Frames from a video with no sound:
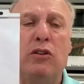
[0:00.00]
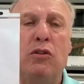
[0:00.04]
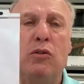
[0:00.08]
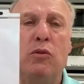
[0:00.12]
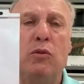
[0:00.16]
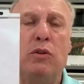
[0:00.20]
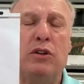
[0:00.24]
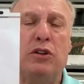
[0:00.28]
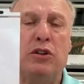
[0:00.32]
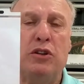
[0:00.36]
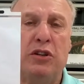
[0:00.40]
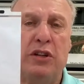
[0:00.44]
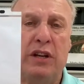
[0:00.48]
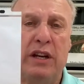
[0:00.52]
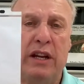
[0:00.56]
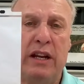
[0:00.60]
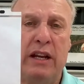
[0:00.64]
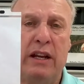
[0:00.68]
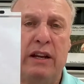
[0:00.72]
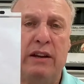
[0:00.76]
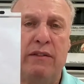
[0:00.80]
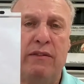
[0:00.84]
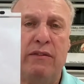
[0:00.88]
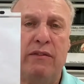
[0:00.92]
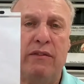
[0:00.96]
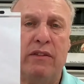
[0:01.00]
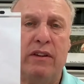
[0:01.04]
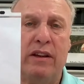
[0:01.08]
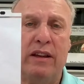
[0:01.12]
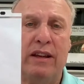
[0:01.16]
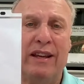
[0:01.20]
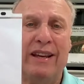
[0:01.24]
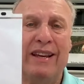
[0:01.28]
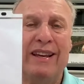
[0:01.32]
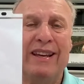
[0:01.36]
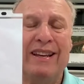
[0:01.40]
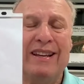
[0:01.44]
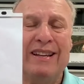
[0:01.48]
to achieve
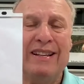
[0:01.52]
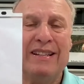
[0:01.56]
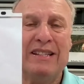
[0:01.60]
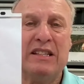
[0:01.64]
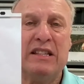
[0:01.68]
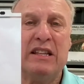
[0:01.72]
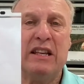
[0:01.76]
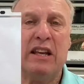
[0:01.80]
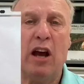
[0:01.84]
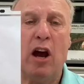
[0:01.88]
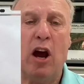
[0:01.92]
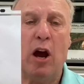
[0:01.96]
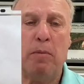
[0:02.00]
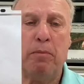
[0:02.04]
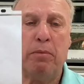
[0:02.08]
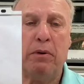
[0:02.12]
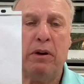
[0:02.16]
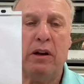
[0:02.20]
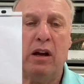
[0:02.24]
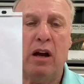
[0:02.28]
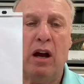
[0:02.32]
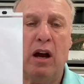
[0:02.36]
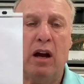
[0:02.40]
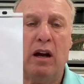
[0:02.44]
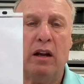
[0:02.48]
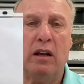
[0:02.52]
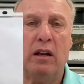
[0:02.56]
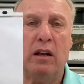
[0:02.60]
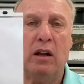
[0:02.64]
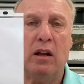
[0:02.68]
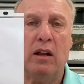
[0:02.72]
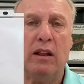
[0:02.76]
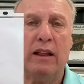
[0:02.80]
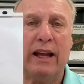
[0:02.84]
is the uppercut,